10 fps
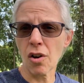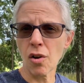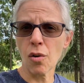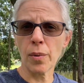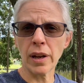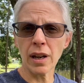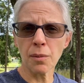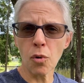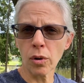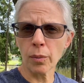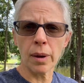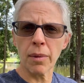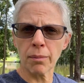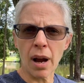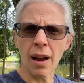oh, we need more
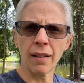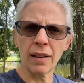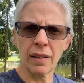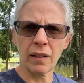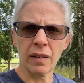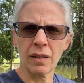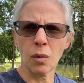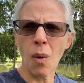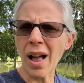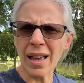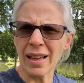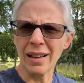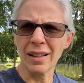women pilots. Why?